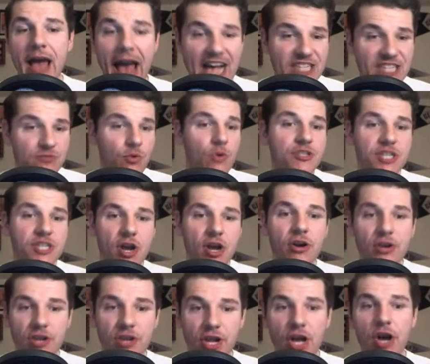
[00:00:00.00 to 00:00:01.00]
As
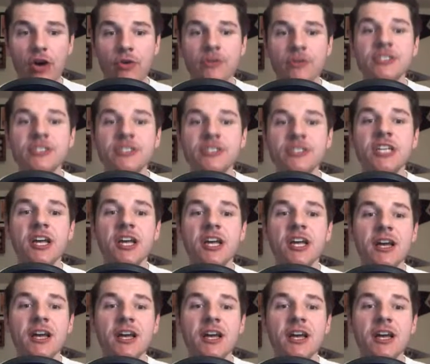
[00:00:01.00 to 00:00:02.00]
Rosengarten goes
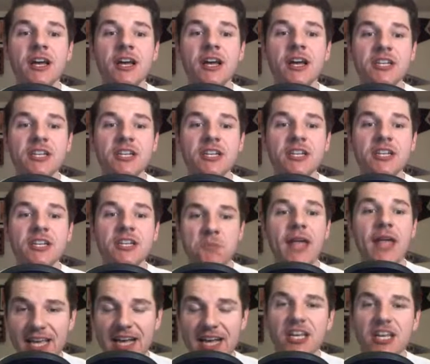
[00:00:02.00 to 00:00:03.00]

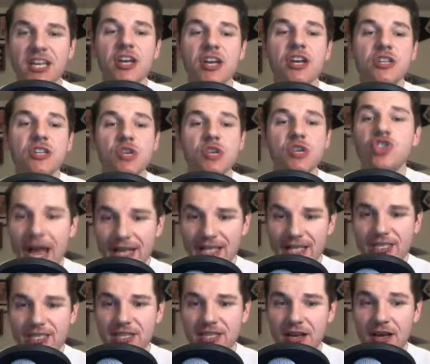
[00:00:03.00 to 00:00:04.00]
to pick
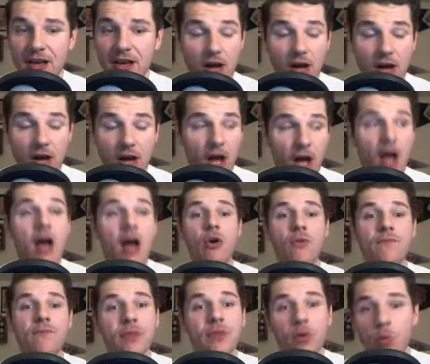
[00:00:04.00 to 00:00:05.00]
86 to the
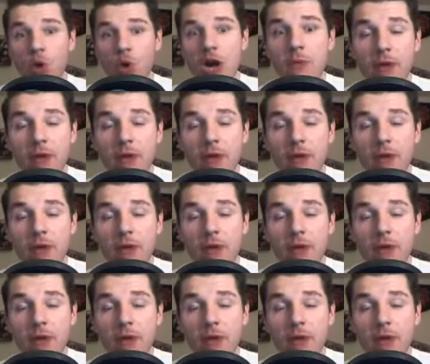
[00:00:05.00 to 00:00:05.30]
Jets.